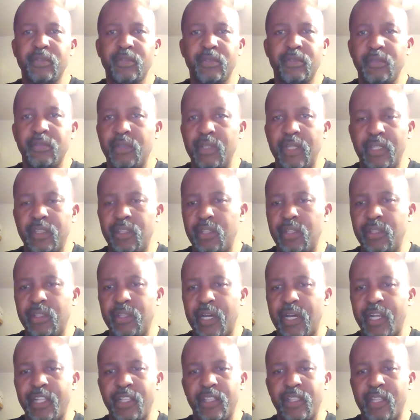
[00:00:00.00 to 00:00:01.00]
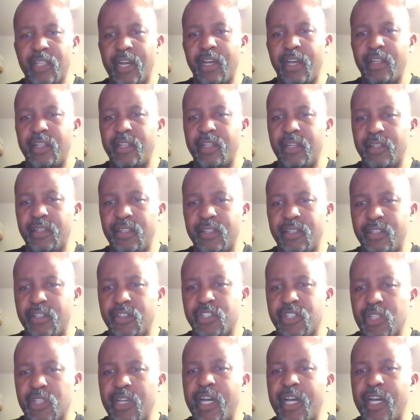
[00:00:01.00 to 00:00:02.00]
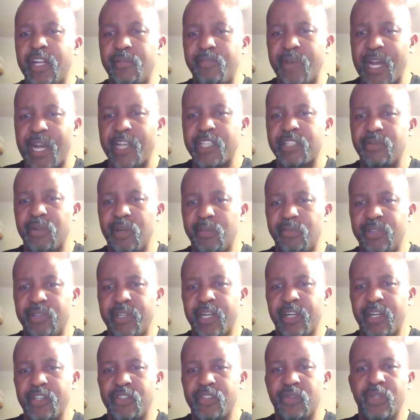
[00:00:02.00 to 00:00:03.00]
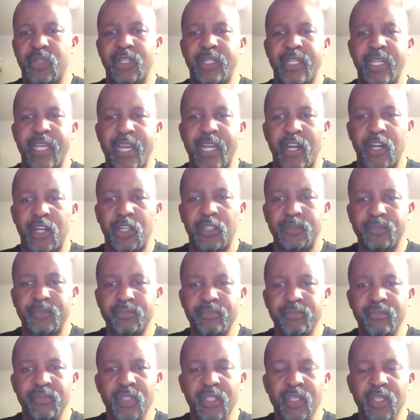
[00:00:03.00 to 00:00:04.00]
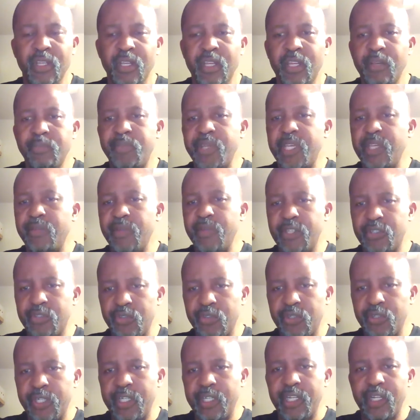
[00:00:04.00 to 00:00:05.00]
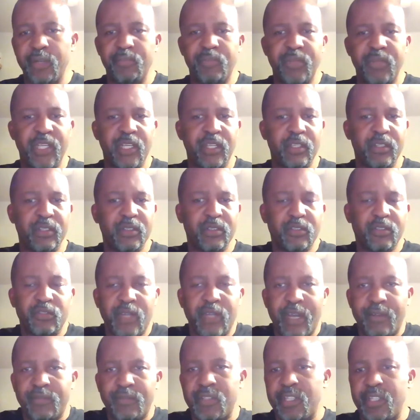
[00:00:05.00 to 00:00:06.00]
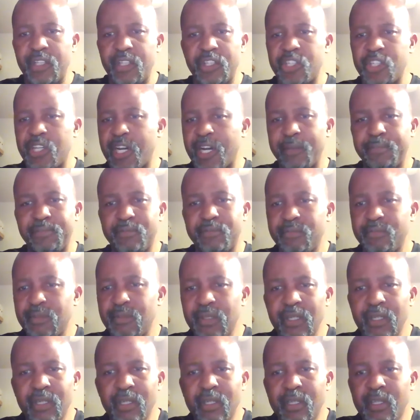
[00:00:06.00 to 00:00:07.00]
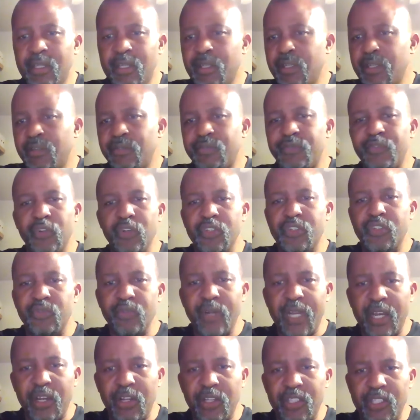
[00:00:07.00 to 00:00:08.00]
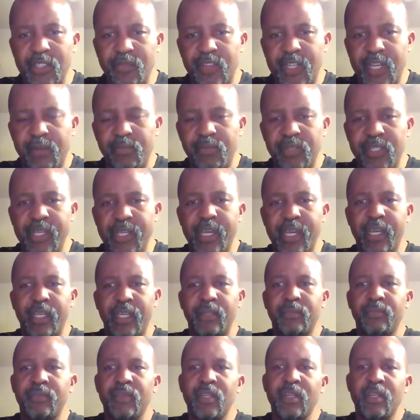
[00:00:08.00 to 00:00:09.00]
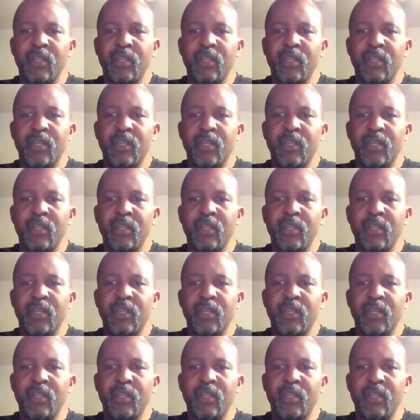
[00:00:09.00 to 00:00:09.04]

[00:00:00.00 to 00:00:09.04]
there's a lot of basketball players who are now being recruited and being drafted in the top first rounds of the NBA.